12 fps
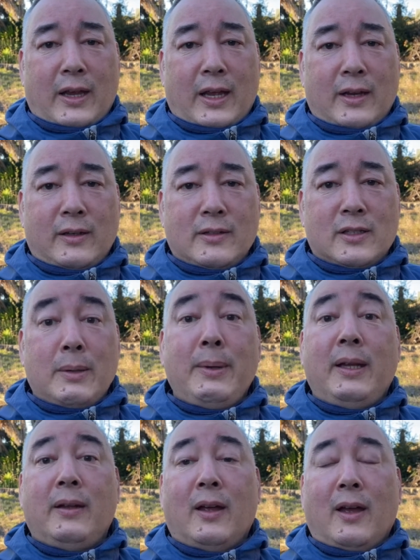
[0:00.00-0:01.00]
And it's going to
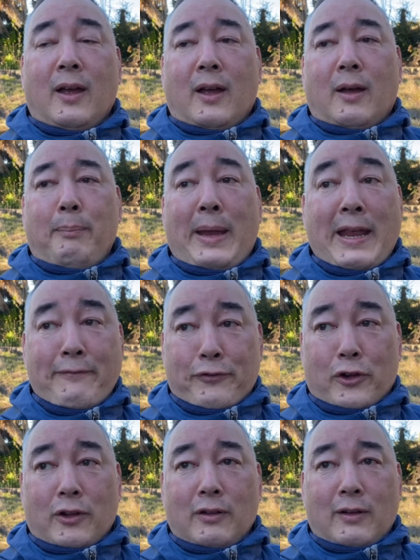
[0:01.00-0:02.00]
be
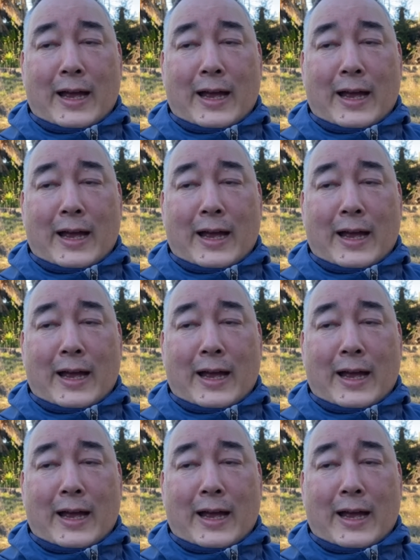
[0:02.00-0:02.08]
painful,